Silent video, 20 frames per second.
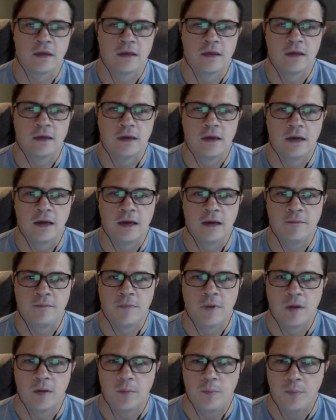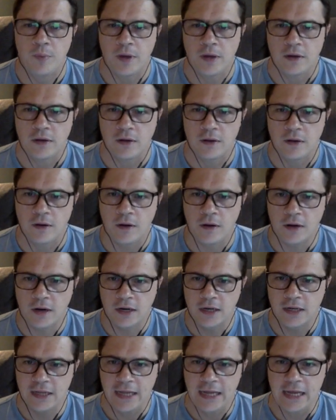But our
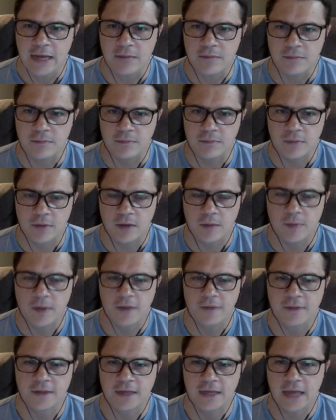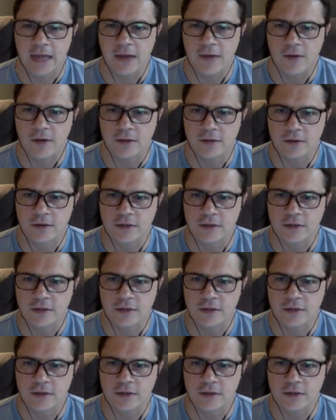claim about the character,